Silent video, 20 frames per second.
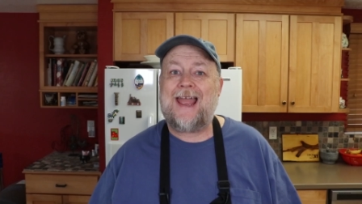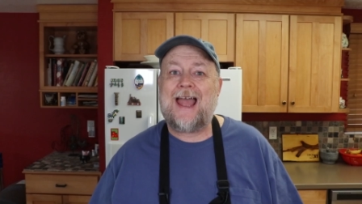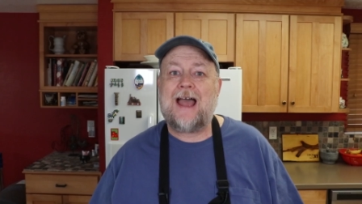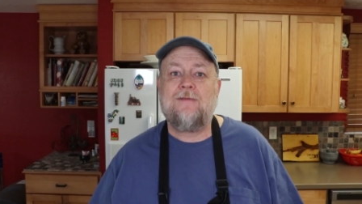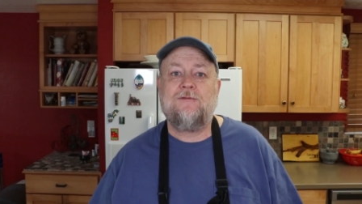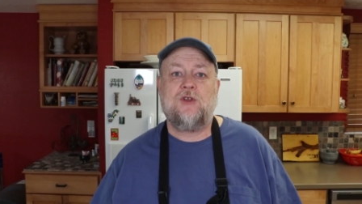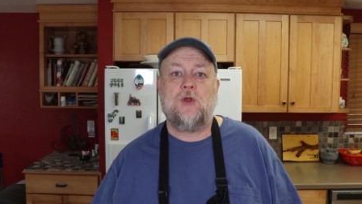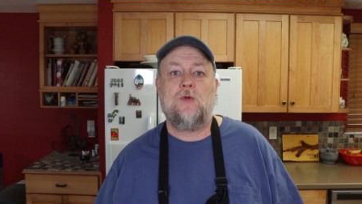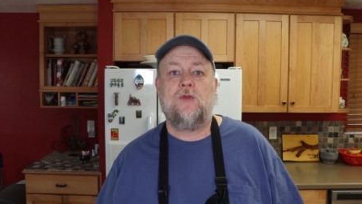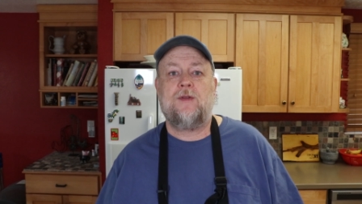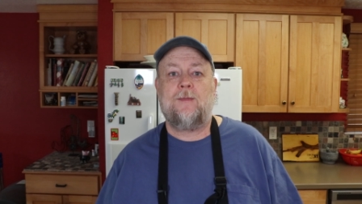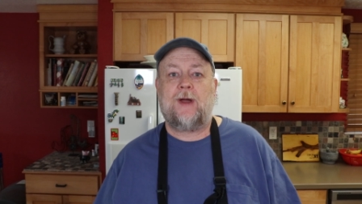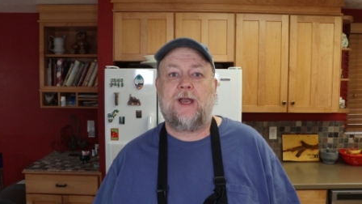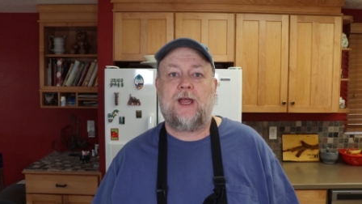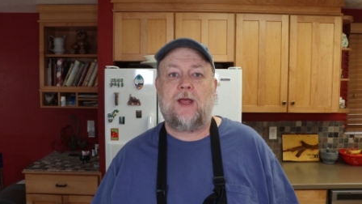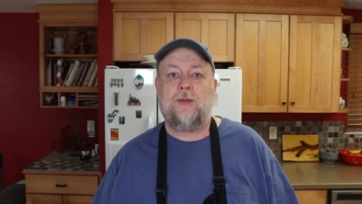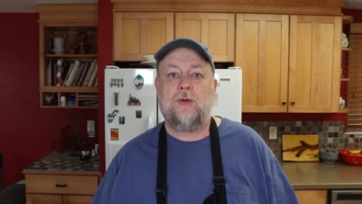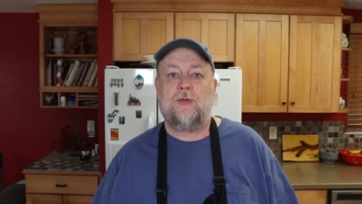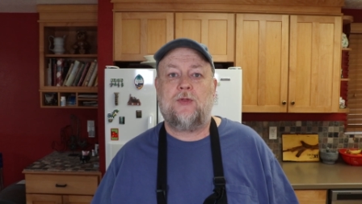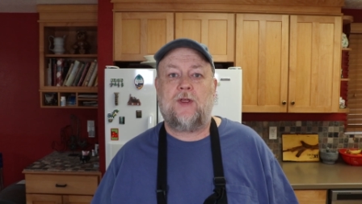I have used them
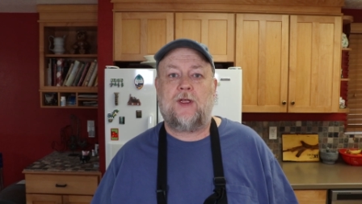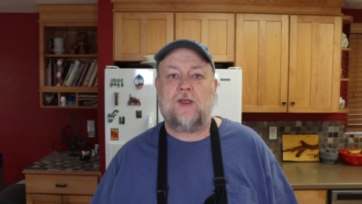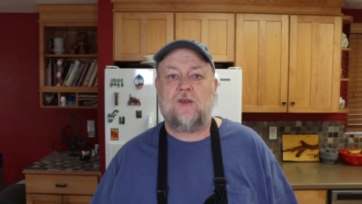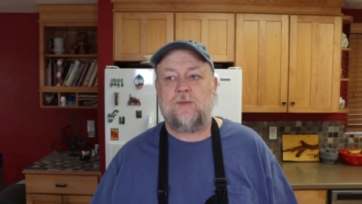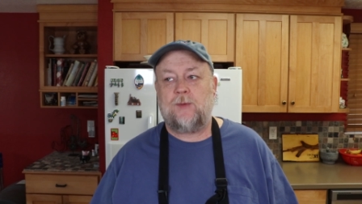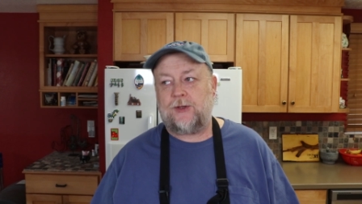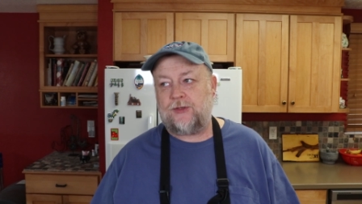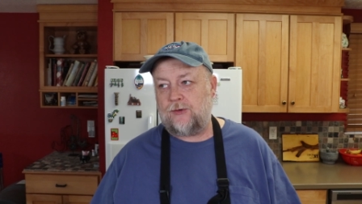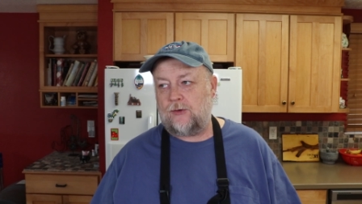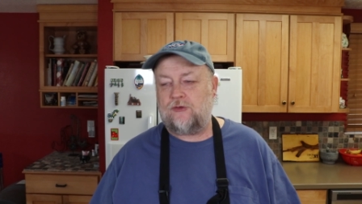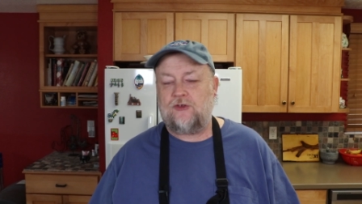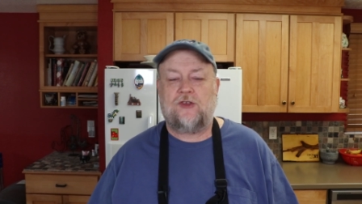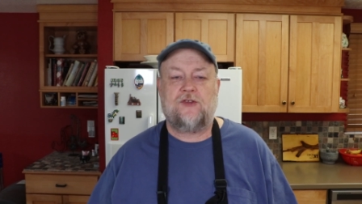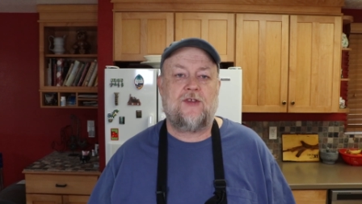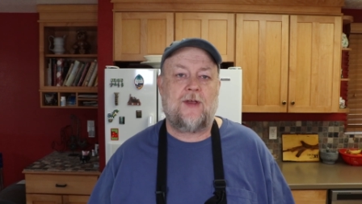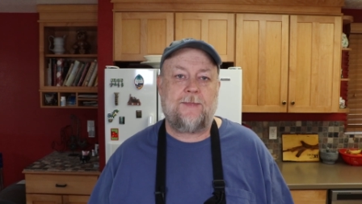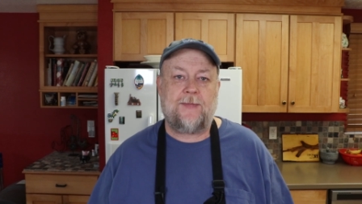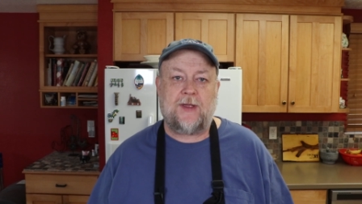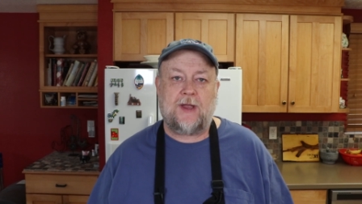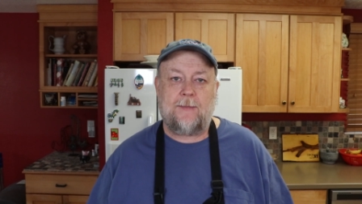on other things, but there's
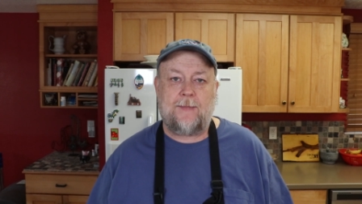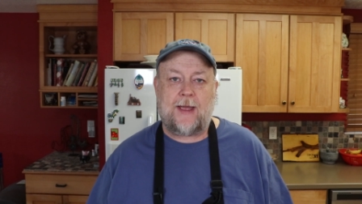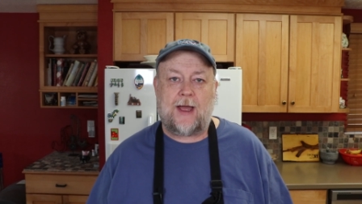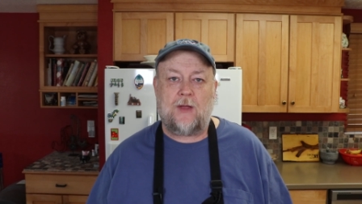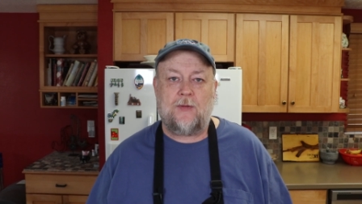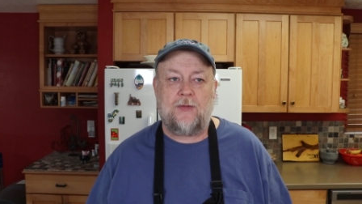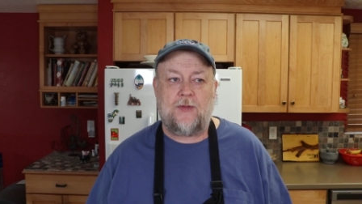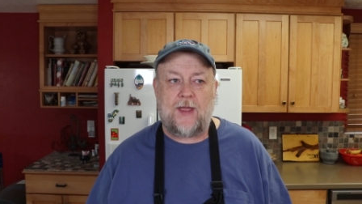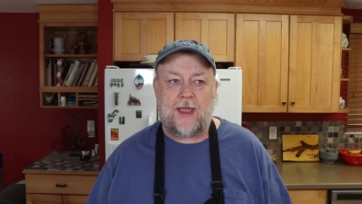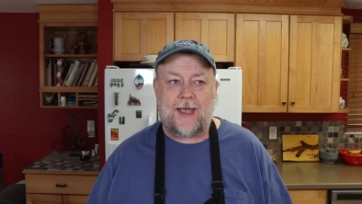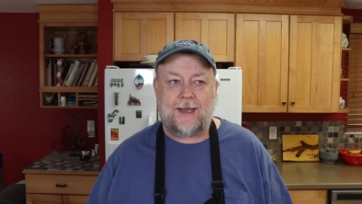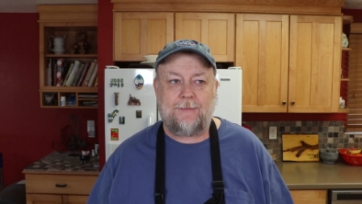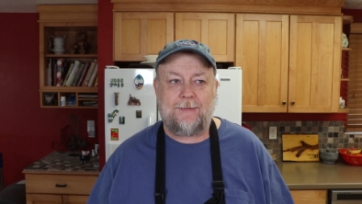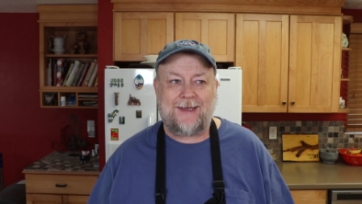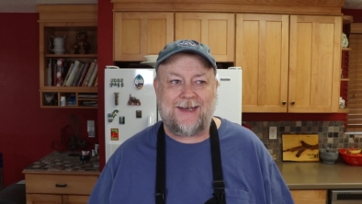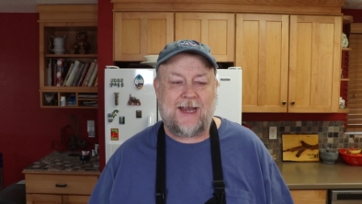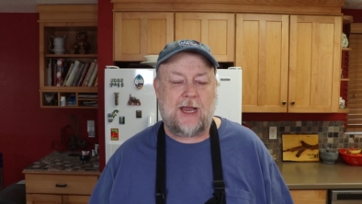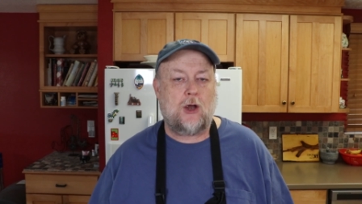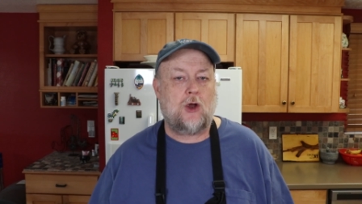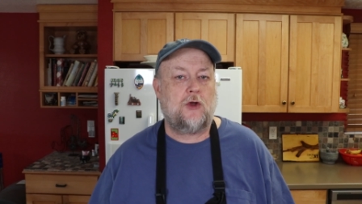just something about that
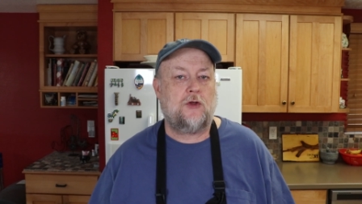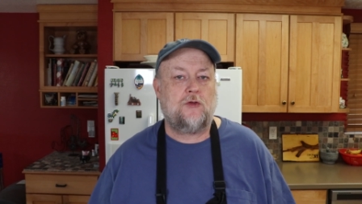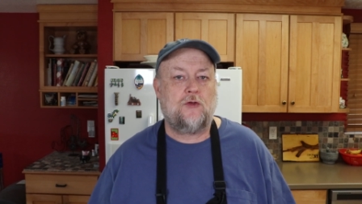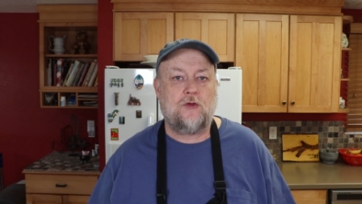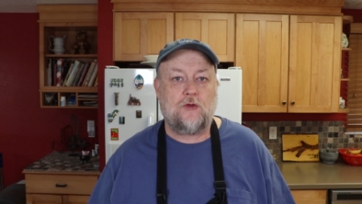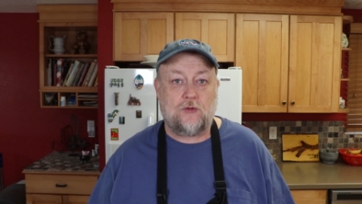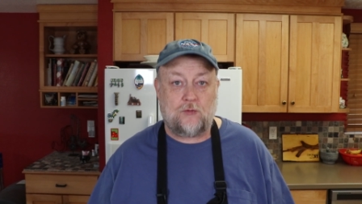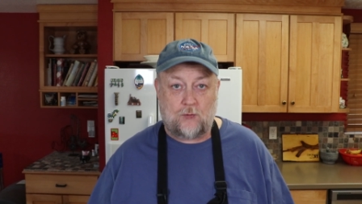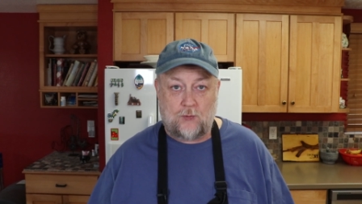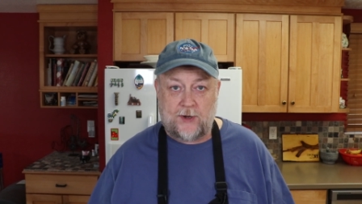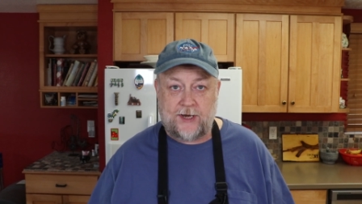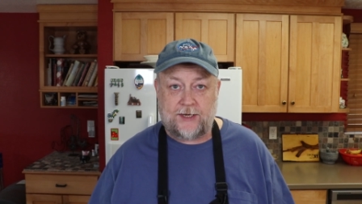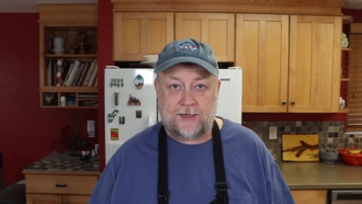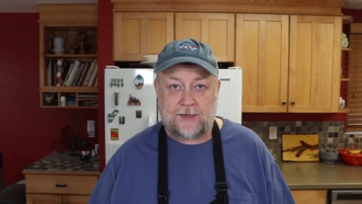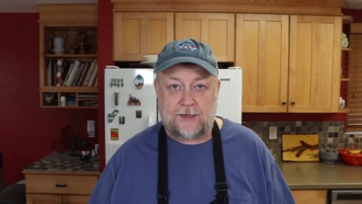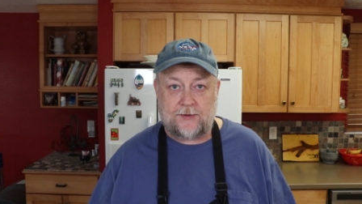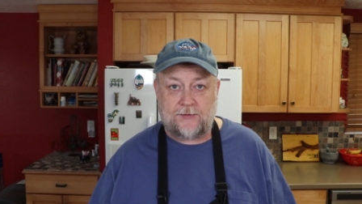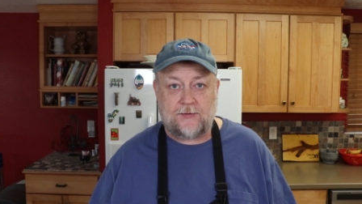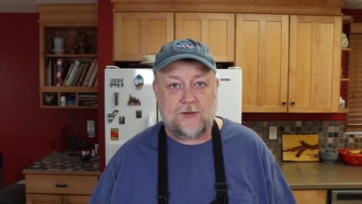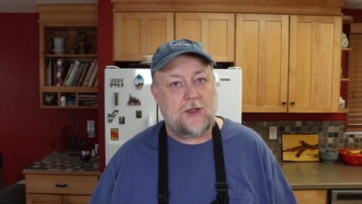inherent
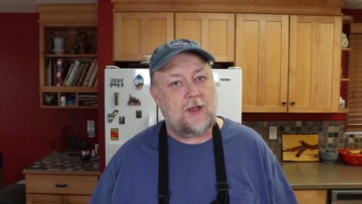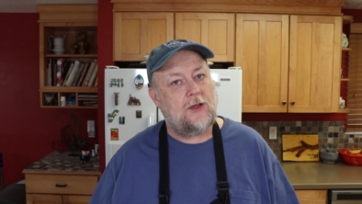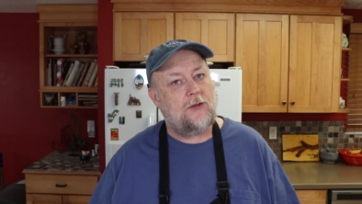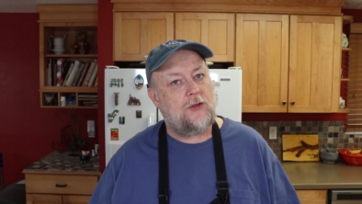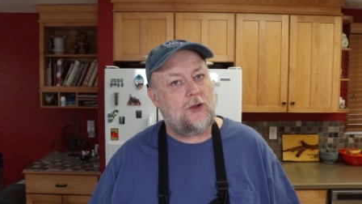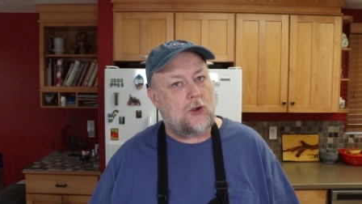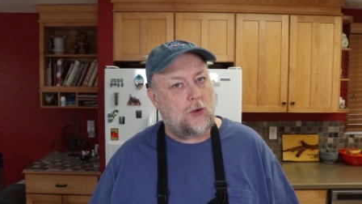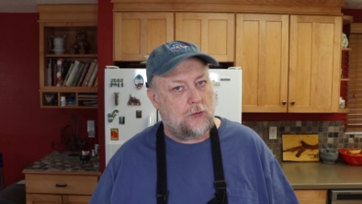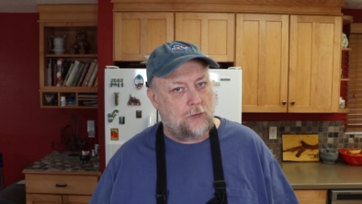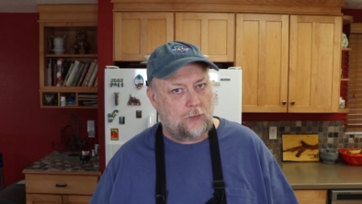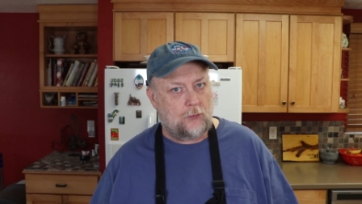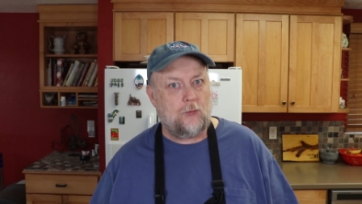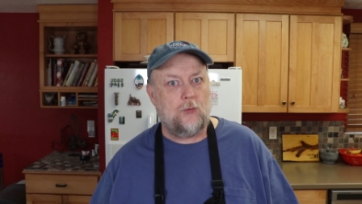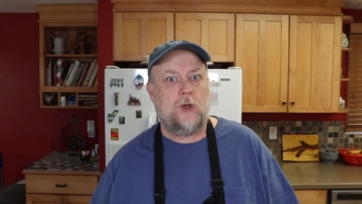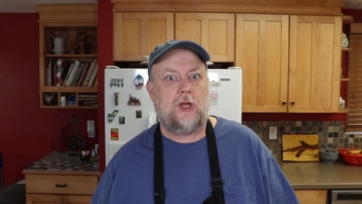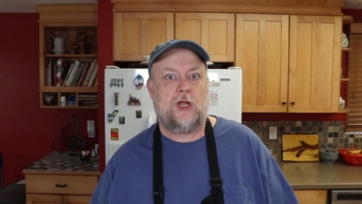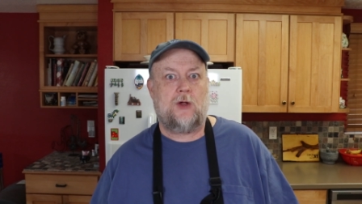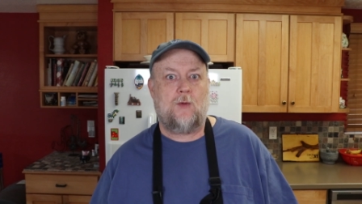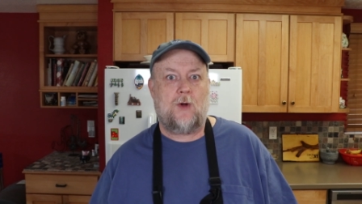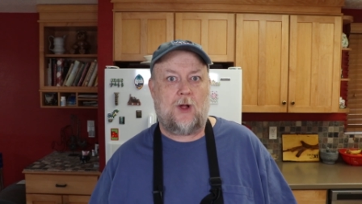sweetness that goes
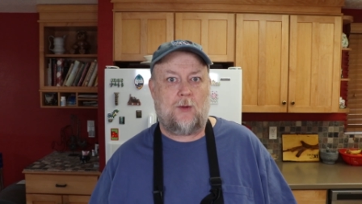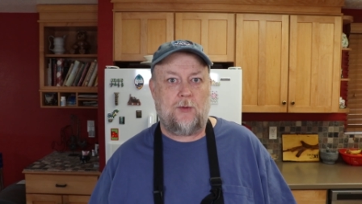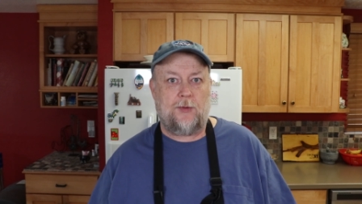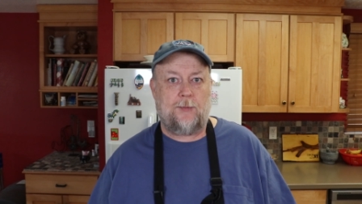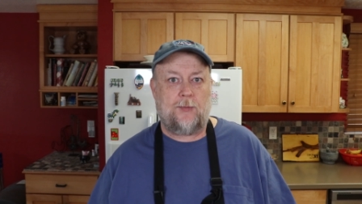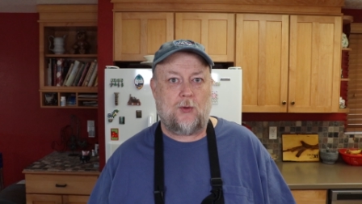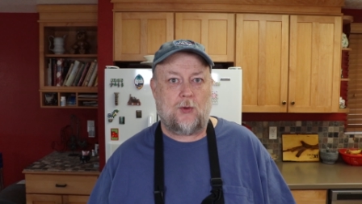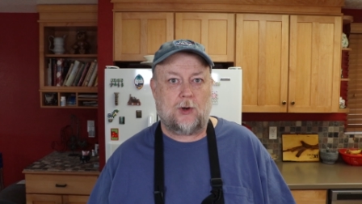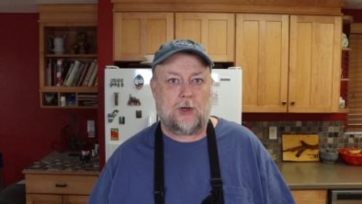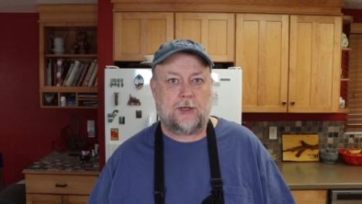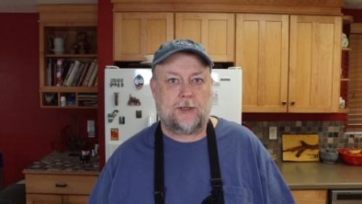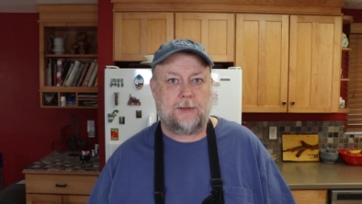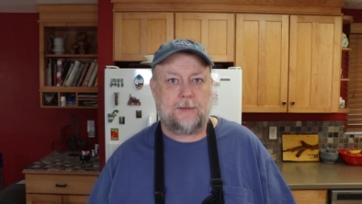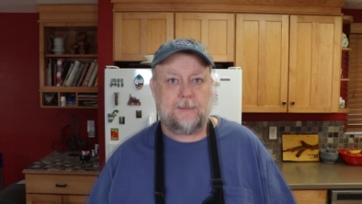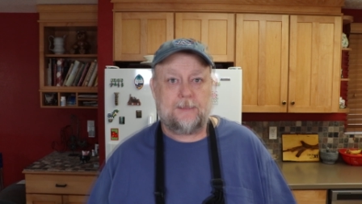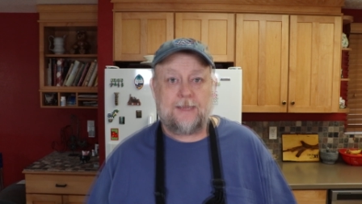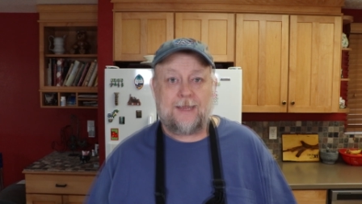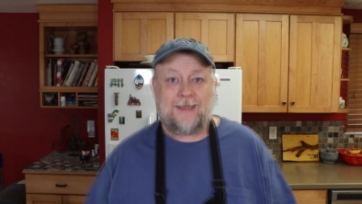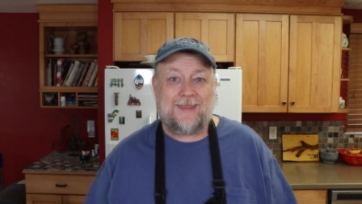really well with pork.